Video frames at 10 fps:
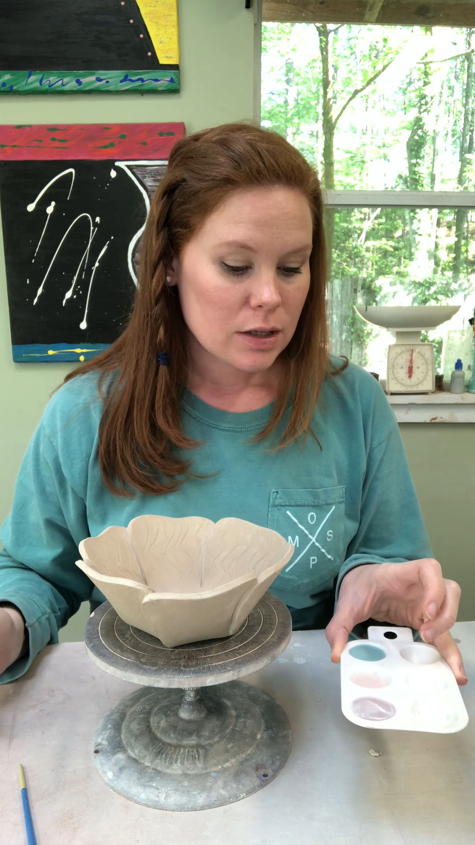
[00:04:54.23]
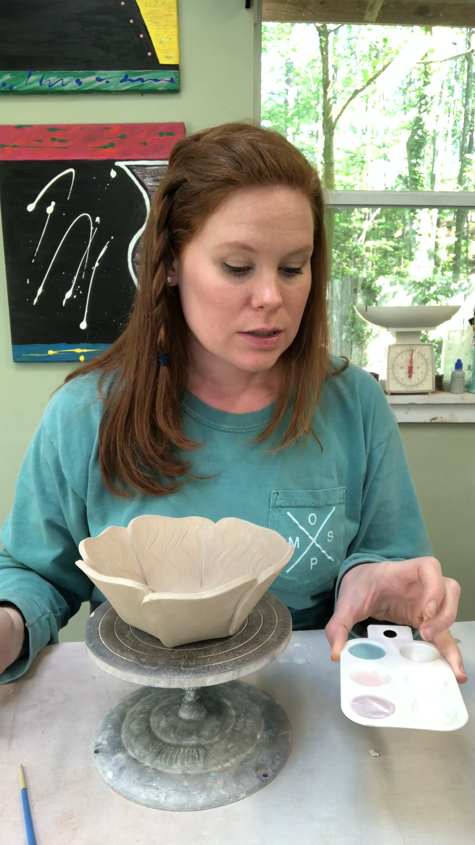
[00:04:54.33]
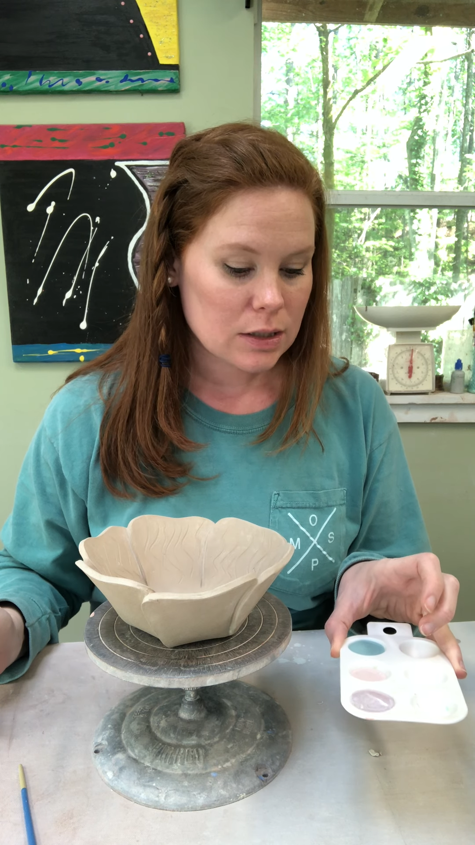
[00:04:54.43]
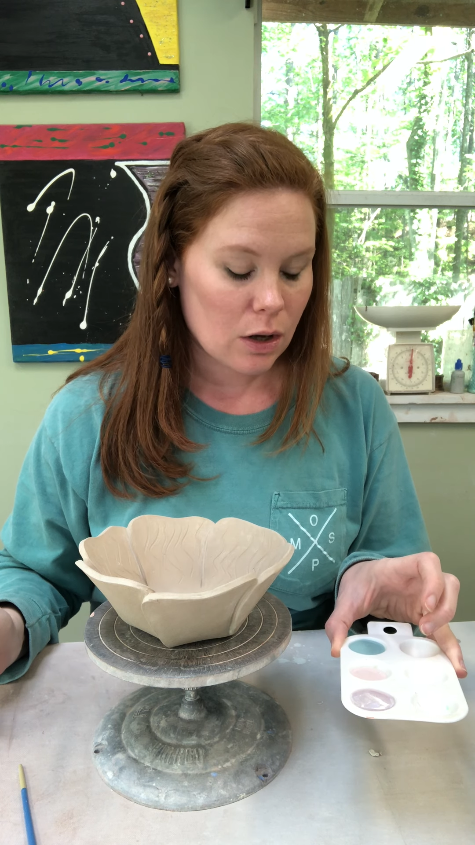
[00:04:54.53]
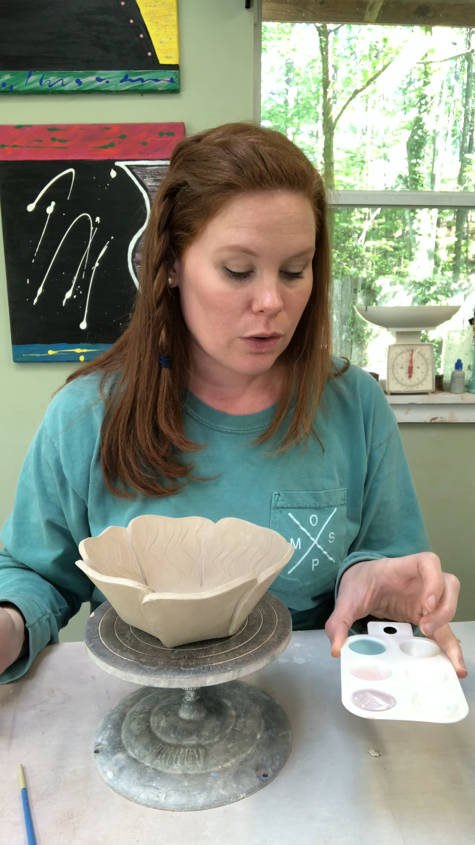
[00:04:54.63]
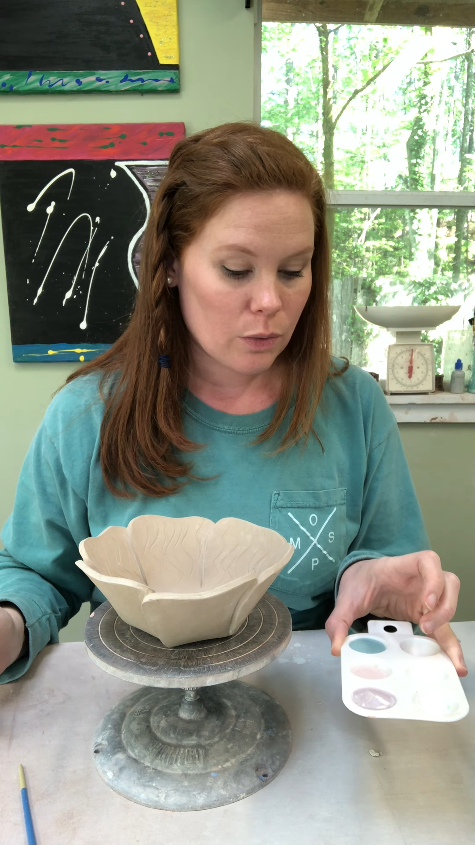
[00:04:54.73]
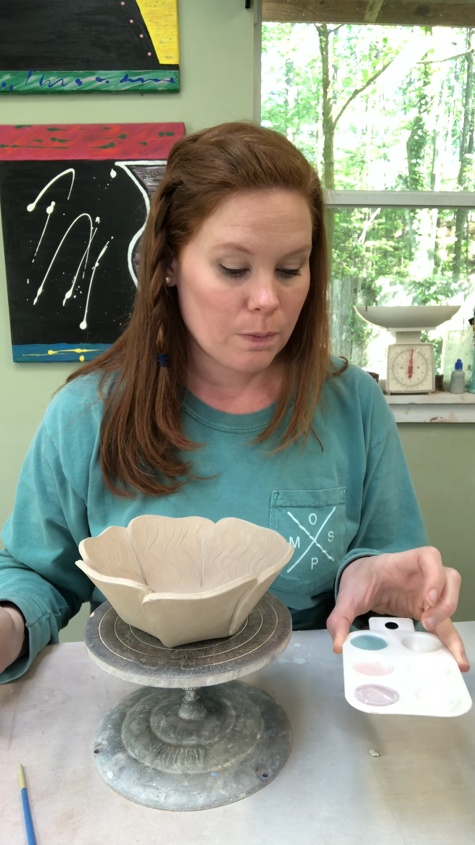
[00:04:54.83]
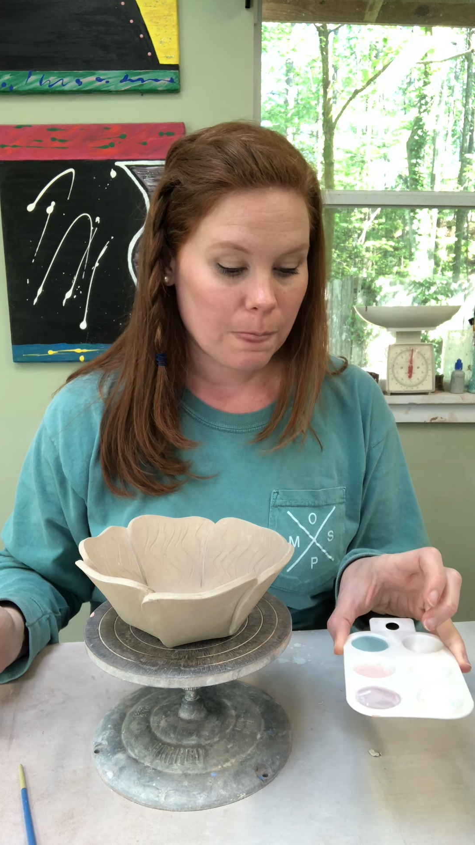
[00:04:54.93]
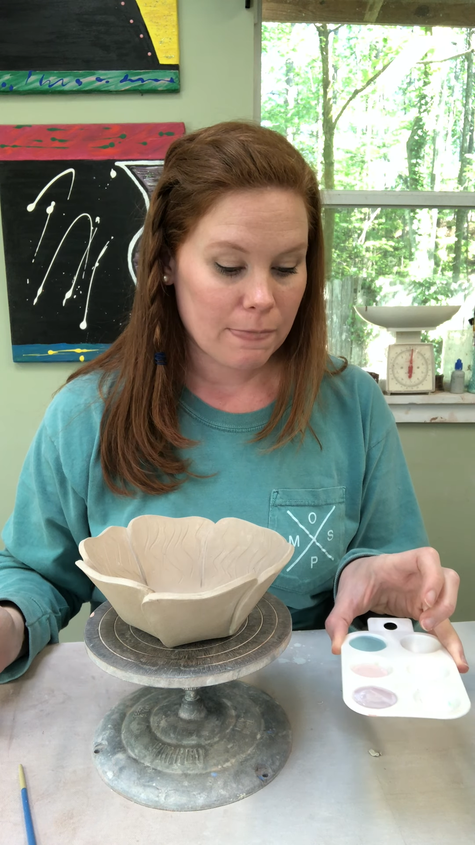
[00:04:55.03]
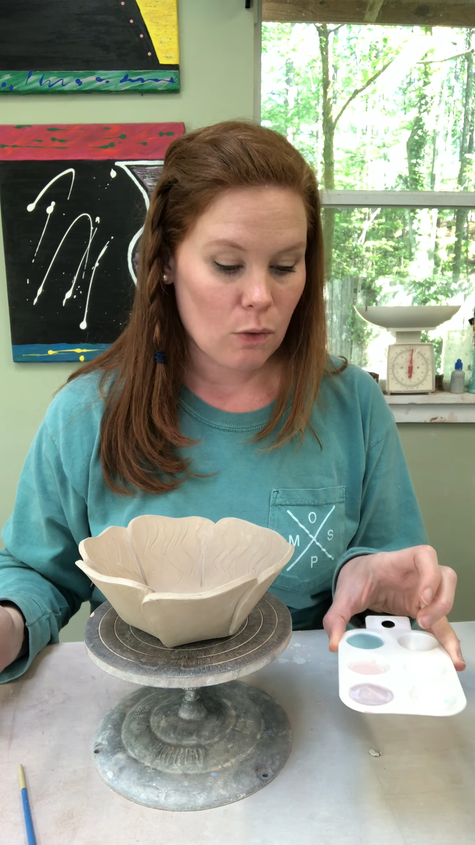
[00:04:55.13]
So
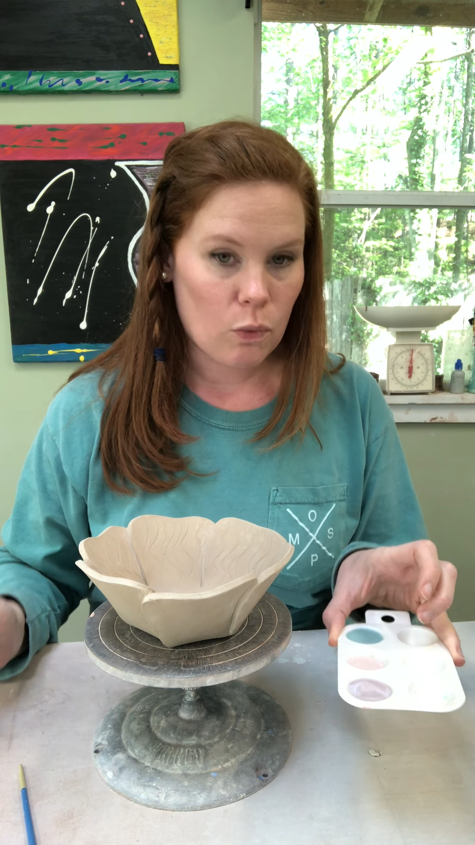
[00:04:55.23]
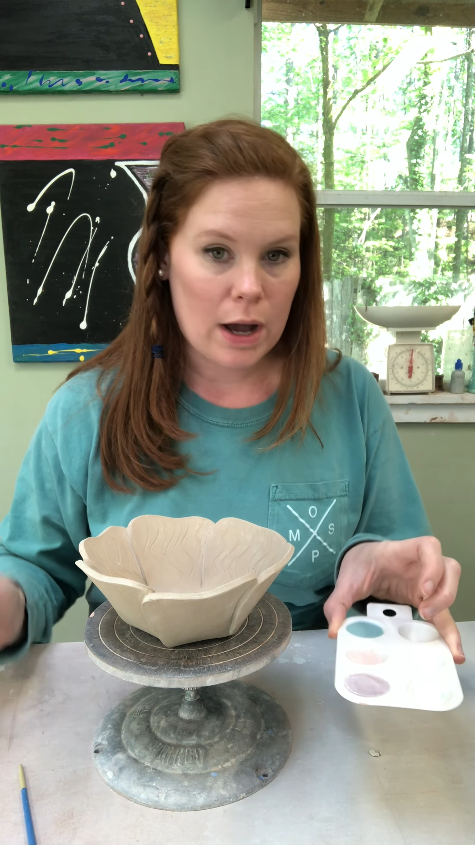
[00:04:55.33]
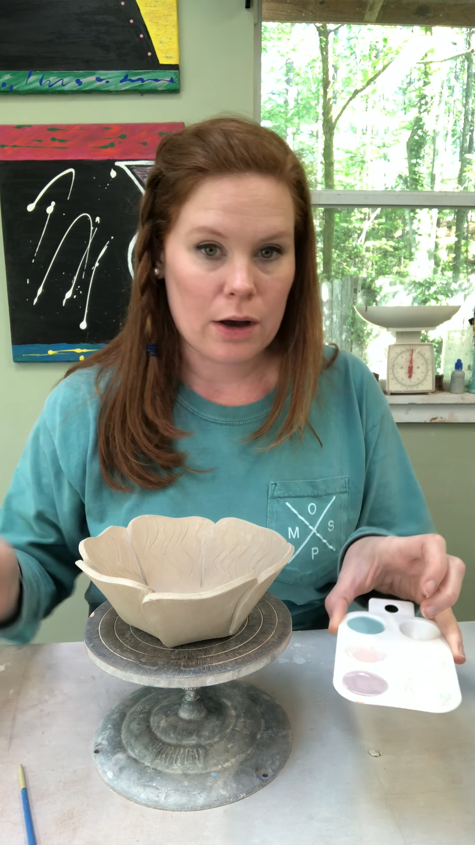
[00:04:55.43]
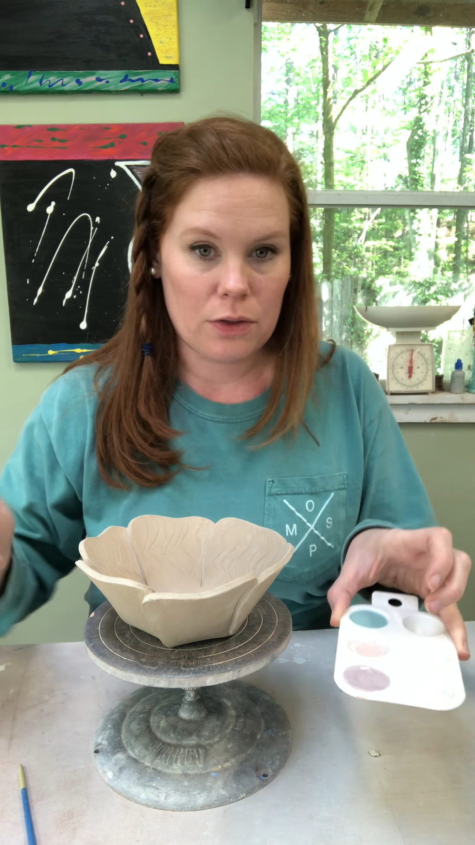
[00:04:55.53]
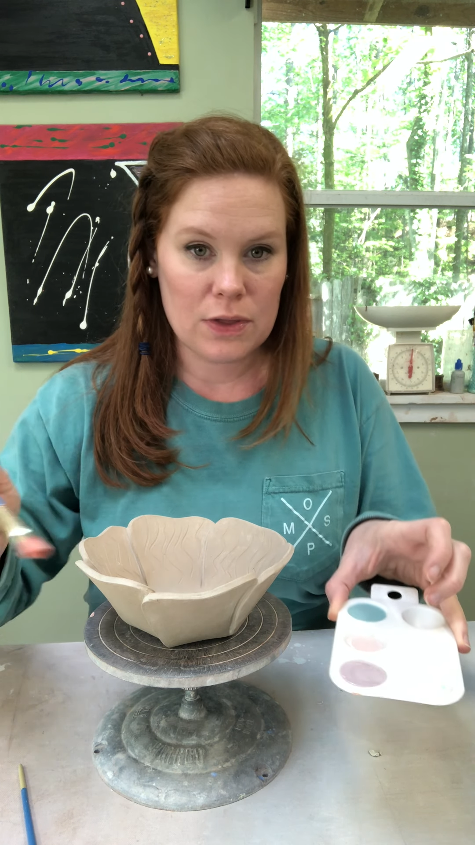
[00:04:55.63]
while